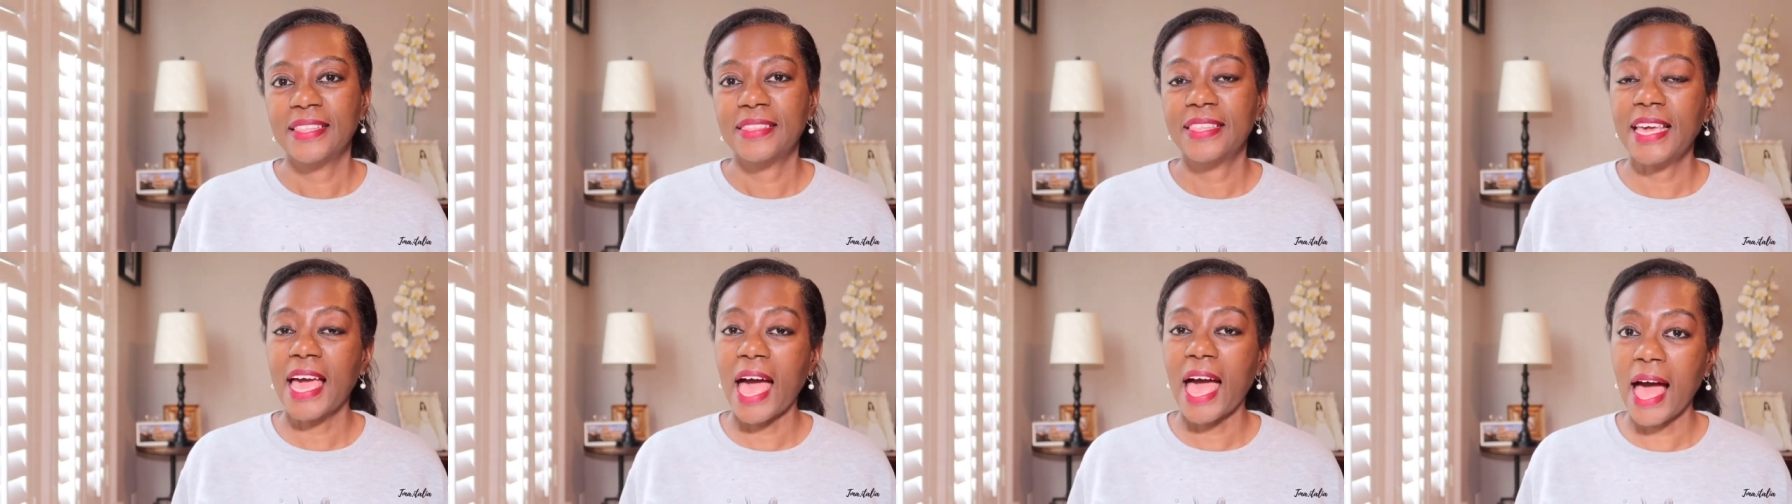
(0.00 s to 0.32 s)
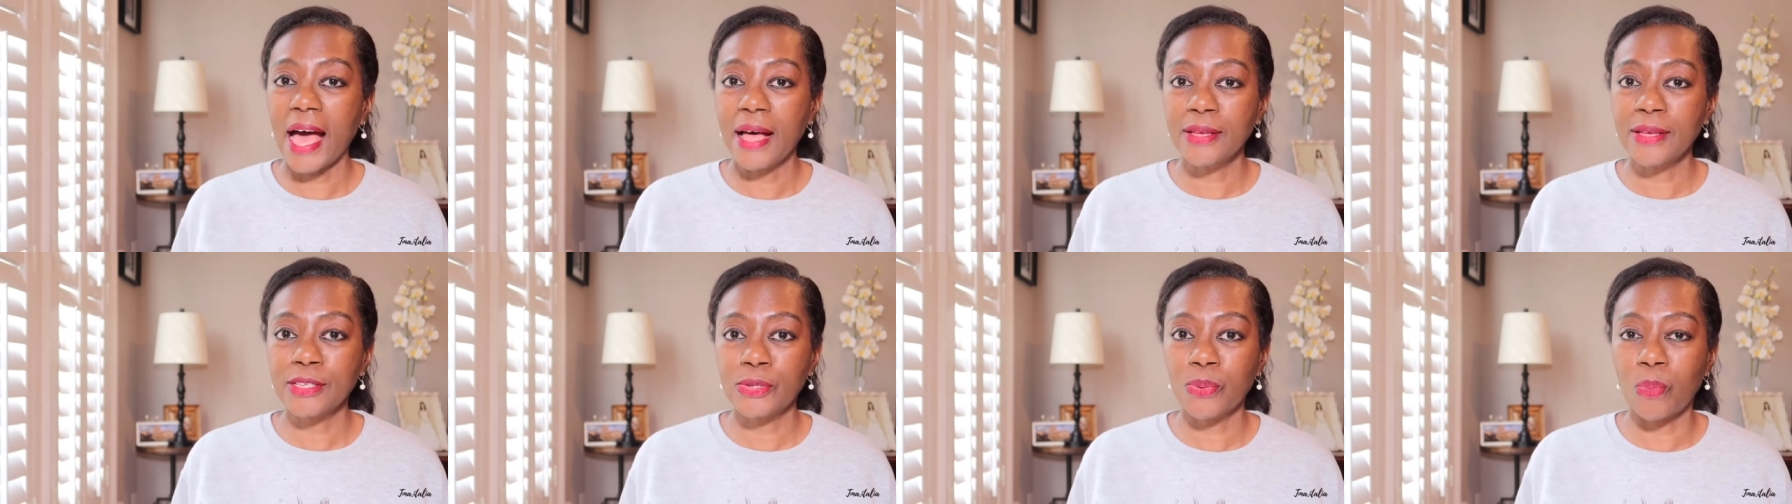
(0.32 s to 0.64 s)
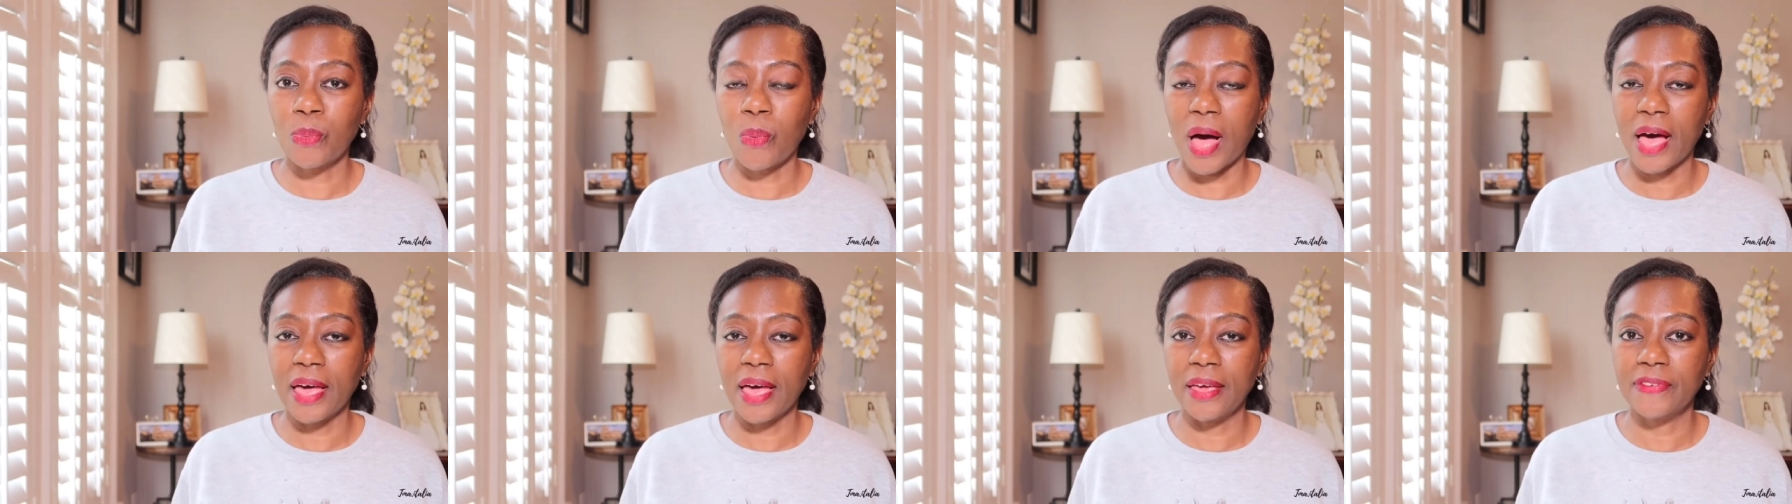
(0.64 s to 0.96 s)
the
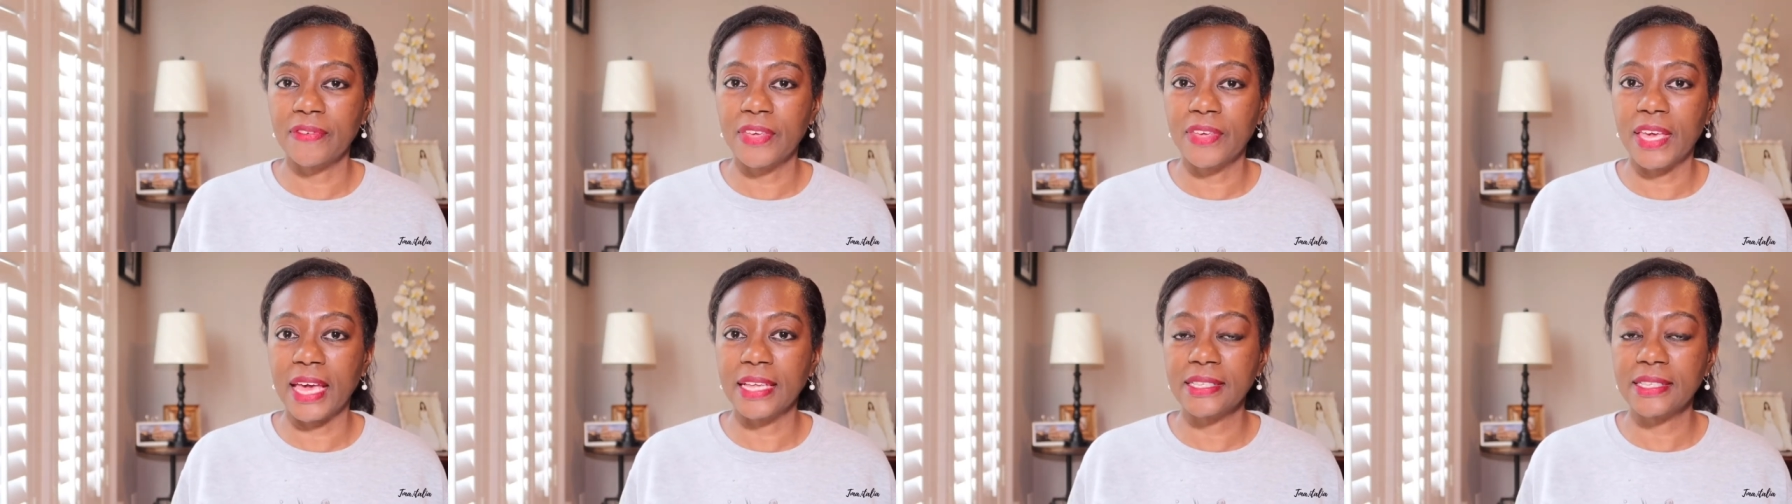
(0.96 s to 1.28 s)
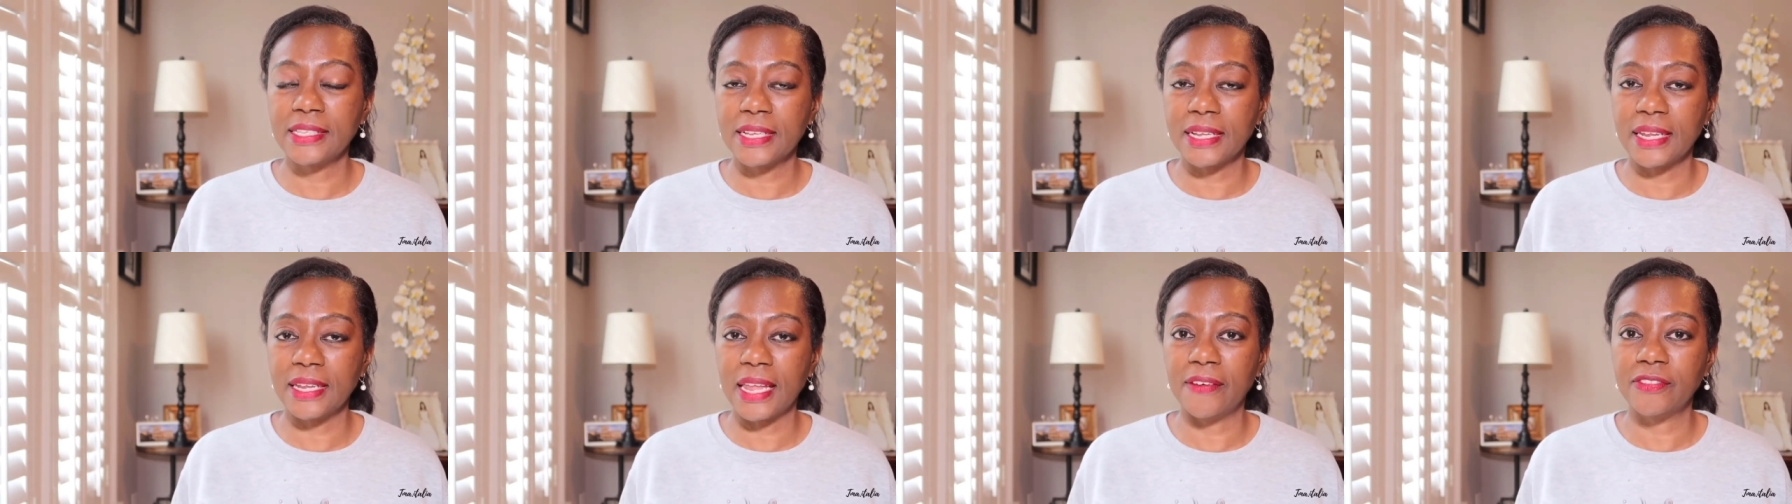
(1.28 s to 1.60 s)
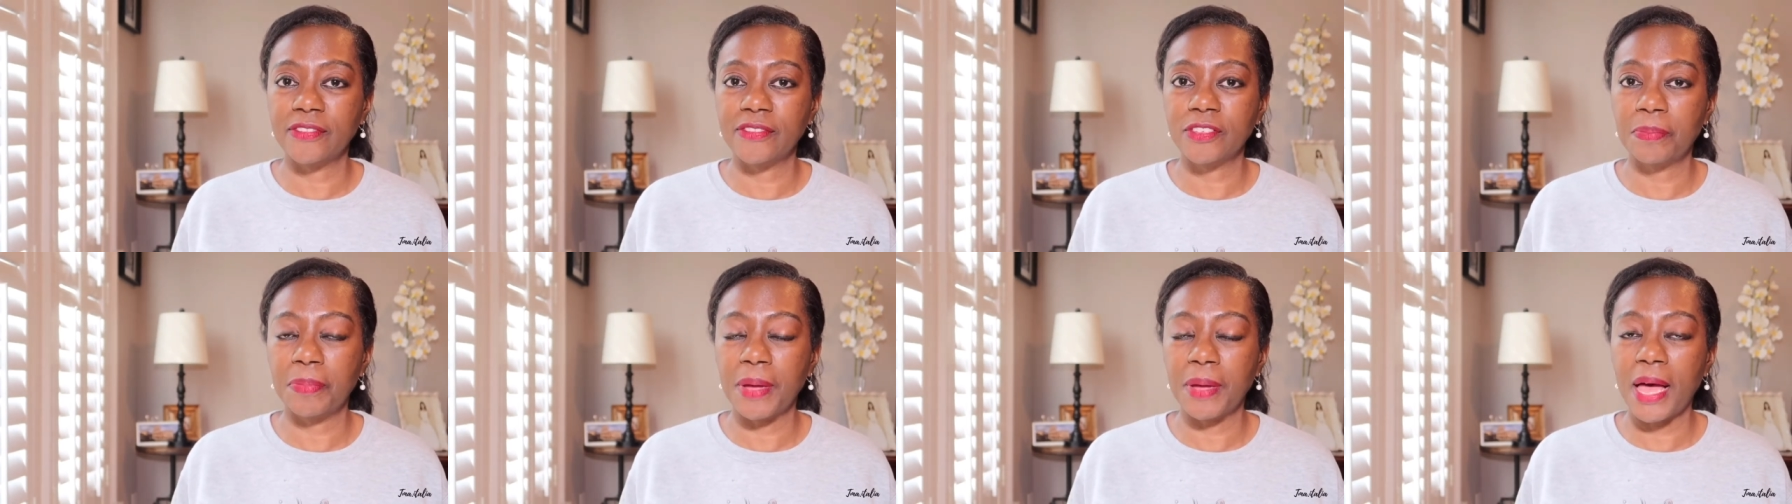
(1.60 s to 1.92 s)
housewife gets
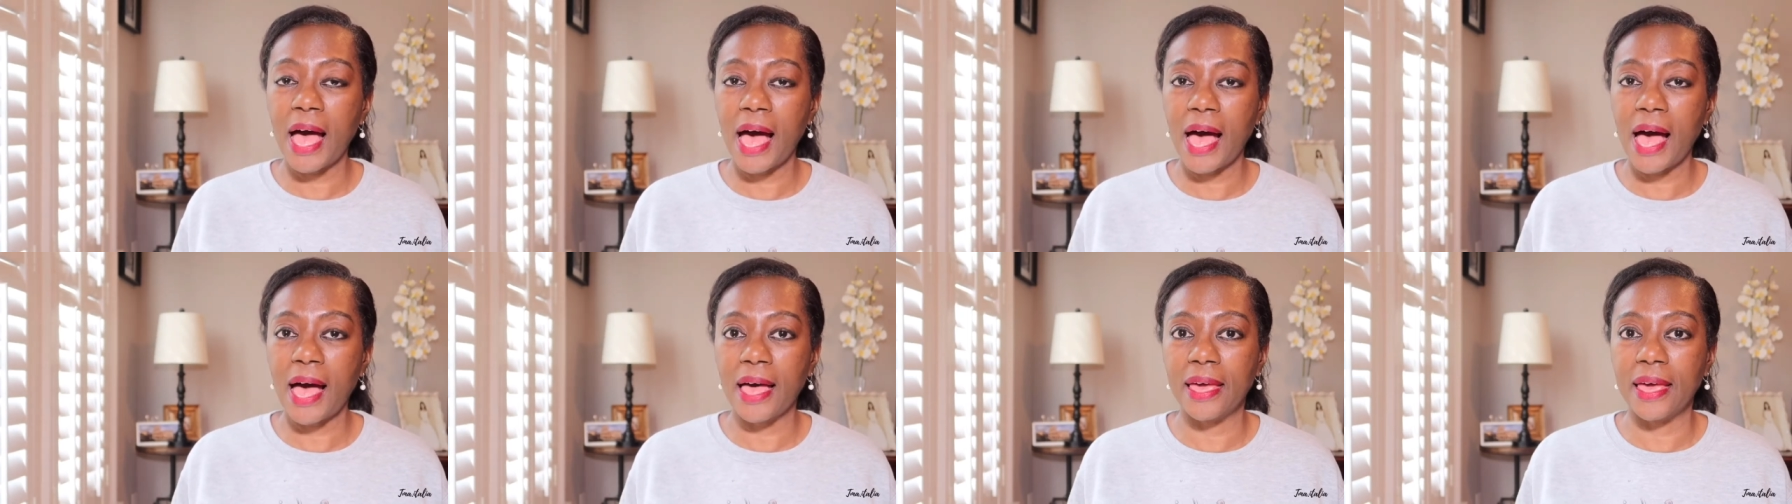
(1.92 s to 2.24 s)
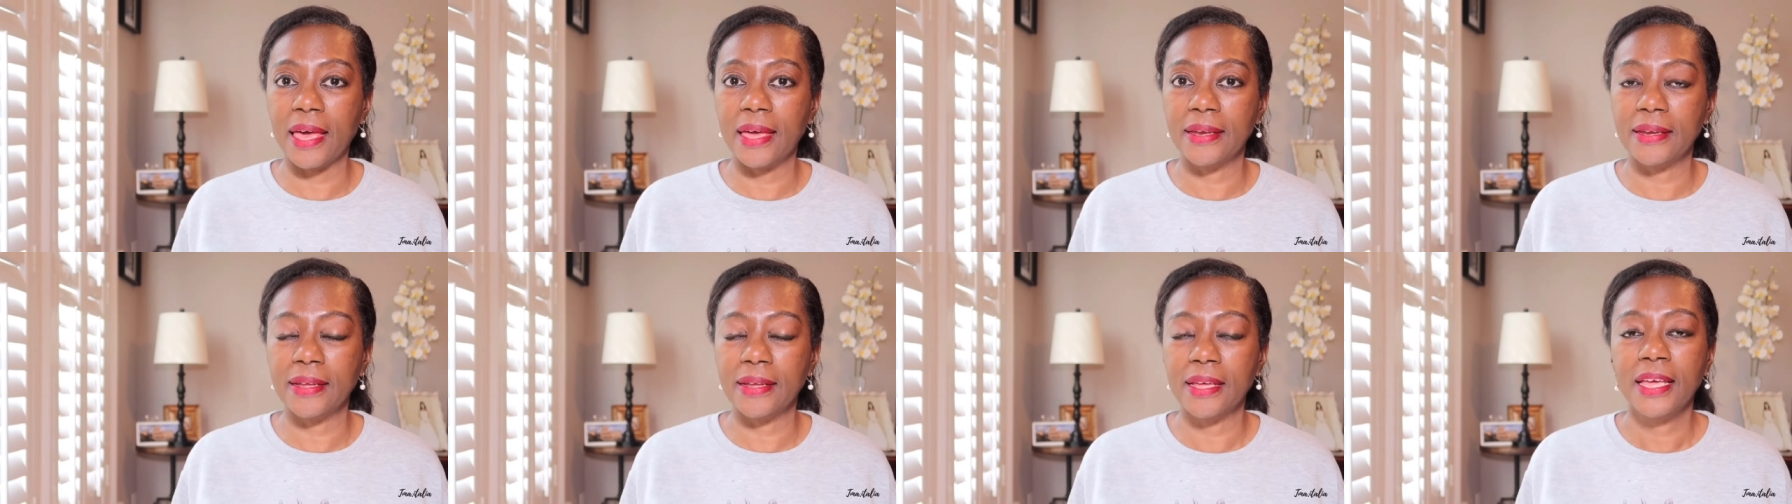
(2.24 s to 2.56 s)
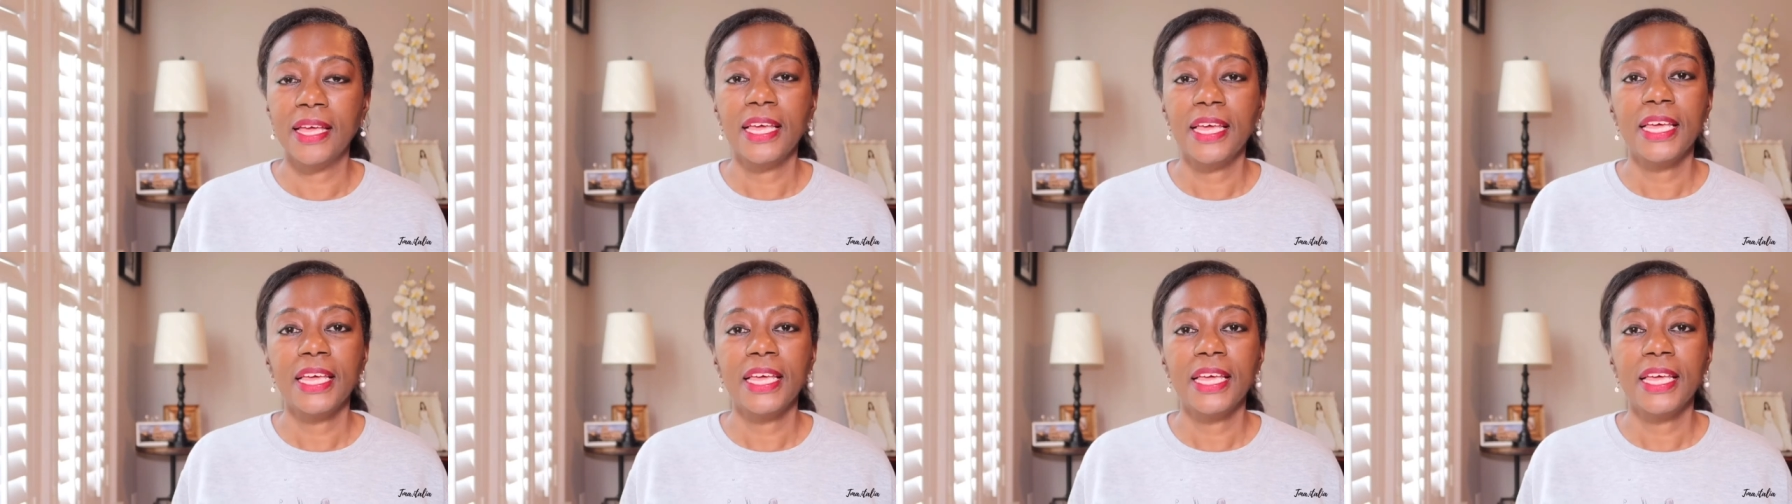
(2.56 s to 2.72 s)
left behind.